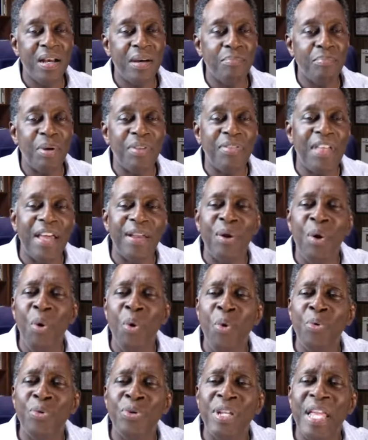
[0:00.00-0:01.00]
But that
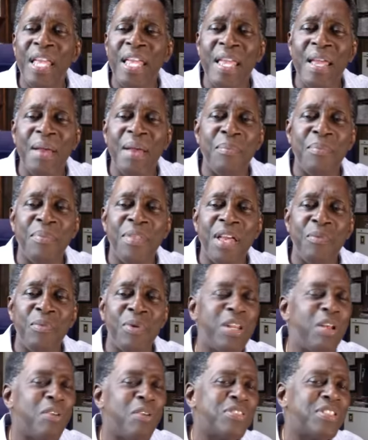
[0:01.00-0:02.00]
old hymn that
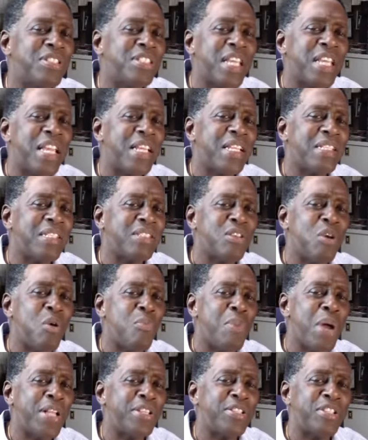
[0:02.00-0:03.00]
we don't sing so
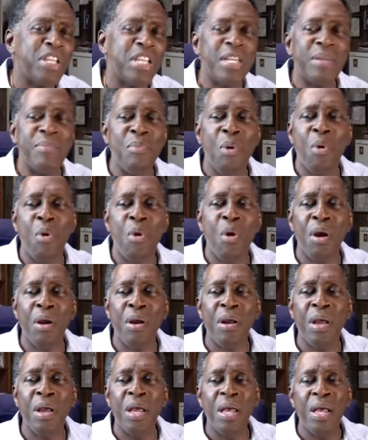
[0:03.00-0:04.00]
much anymore,
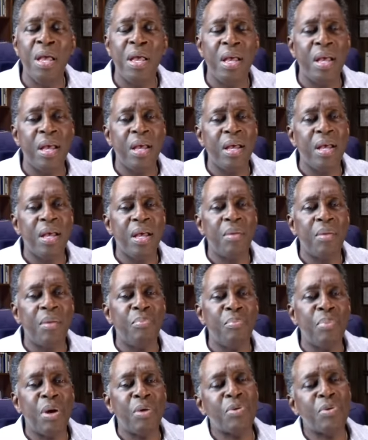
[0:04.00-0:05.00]

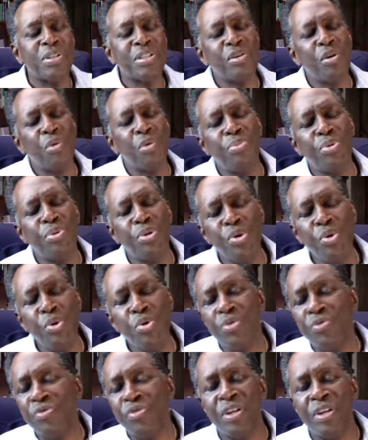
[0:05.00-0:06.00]
but was so
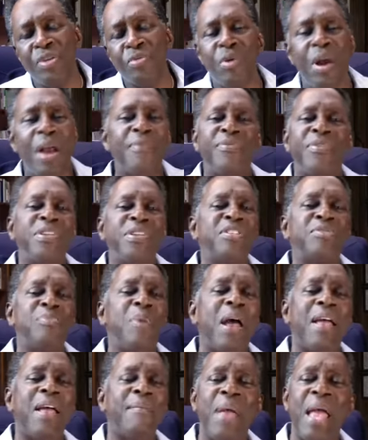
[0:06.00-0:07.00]
beautifully referenced
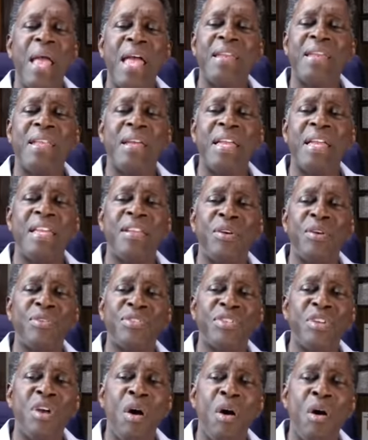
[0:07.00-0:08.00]
by Amanda in our
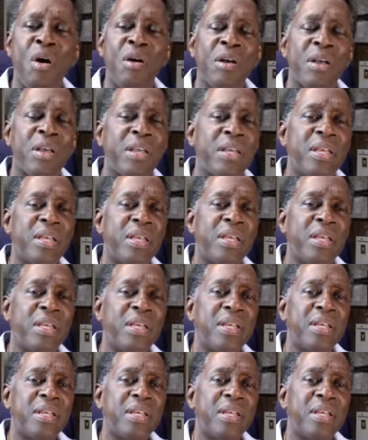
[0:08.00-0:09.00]
song,
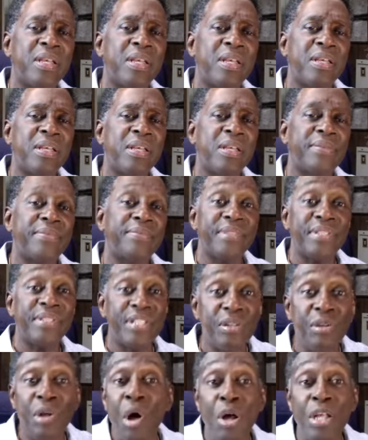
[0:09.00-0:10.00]
it
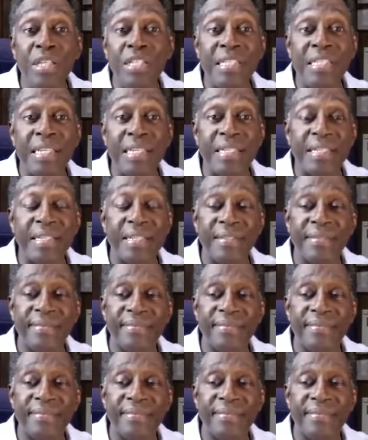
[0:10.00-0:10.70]
still haunts us.